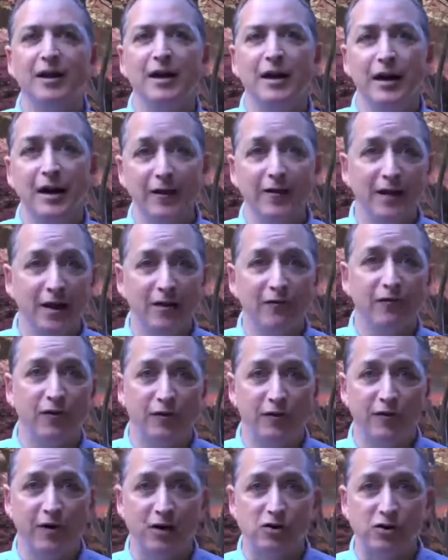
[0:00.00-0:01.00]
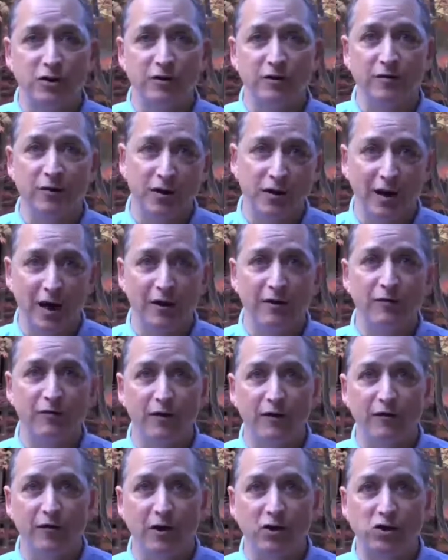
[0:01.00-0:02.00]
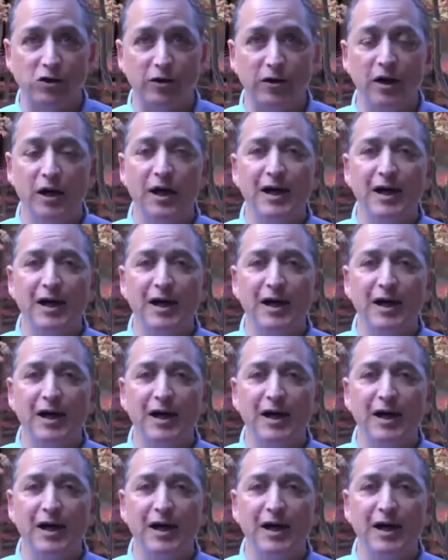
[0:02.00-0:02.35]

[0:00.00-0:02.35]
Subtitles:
in the infrastructure, the cloud infrastructure,